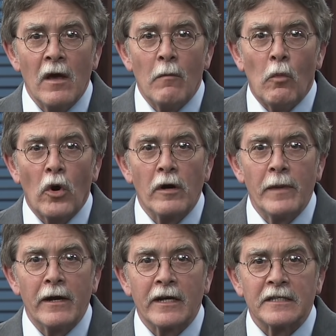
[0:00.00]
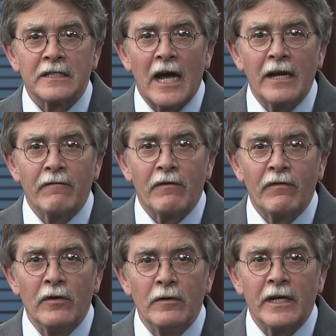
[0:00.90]
More Americans died of the
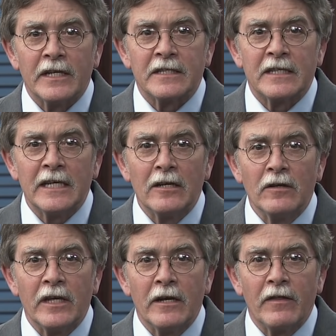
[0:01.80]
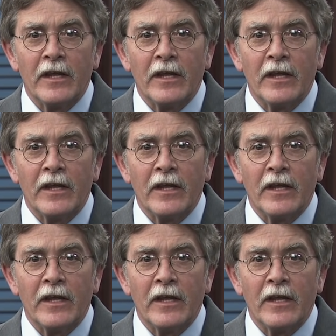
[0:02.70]
flu in a single year